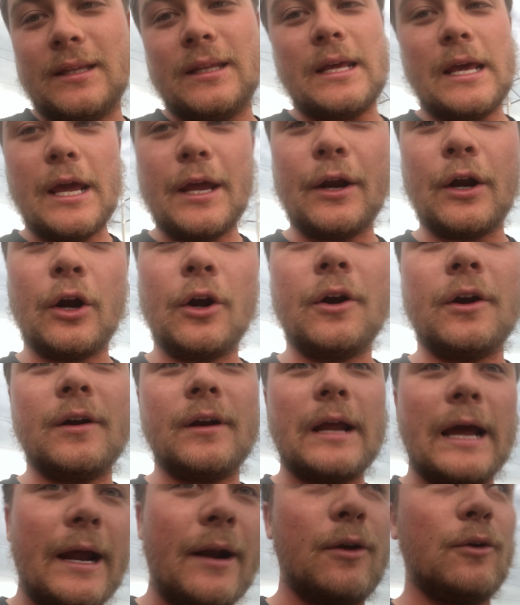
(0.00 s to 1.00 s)
It hurt.
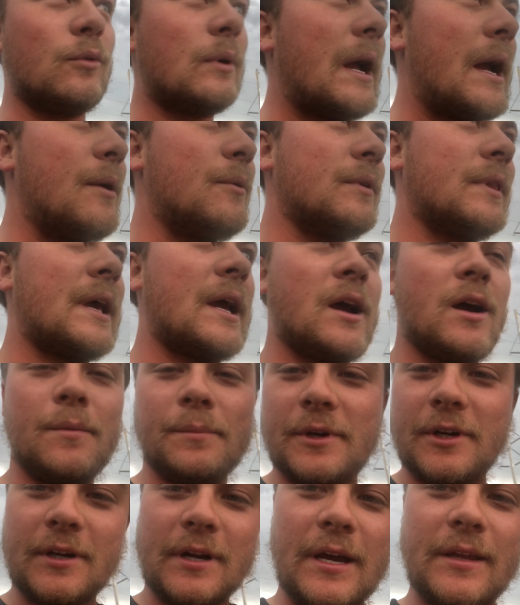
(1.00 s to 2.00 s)
I don't ride with a
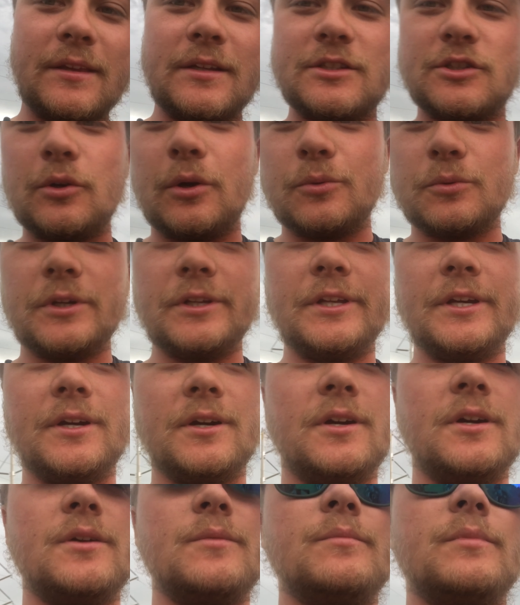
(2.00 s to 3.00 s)
helmet or nothing, so it really
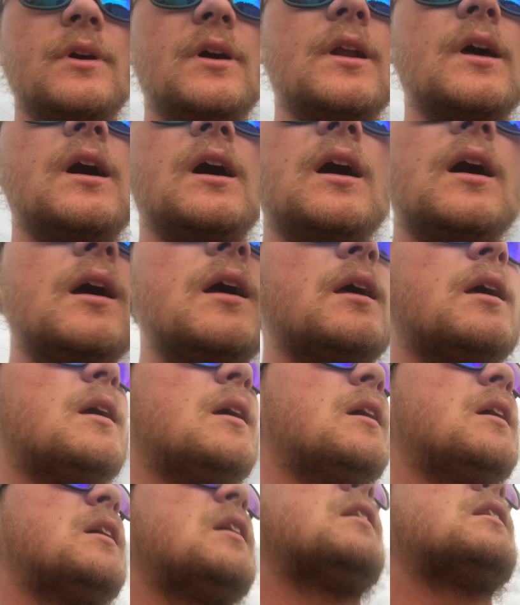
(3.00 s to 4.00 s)
hurt. But
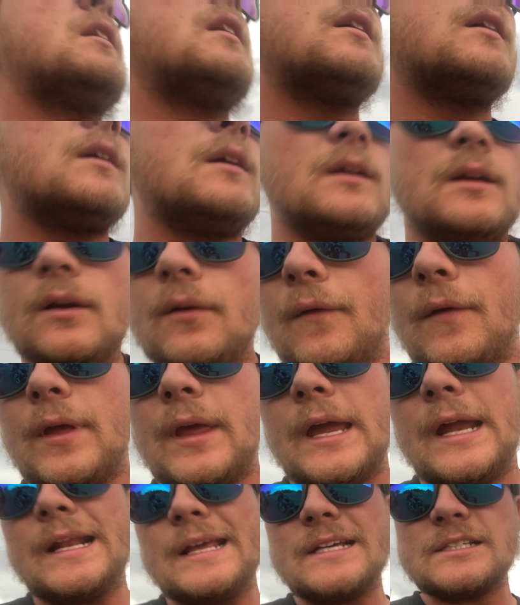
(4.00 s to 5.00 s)

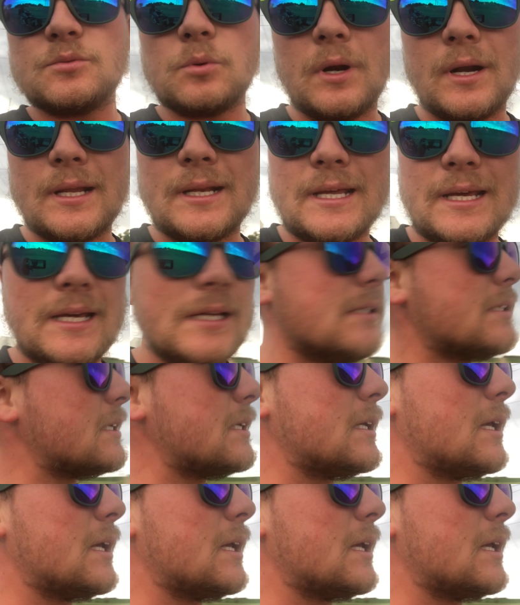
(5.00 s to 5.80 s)
it is what it is.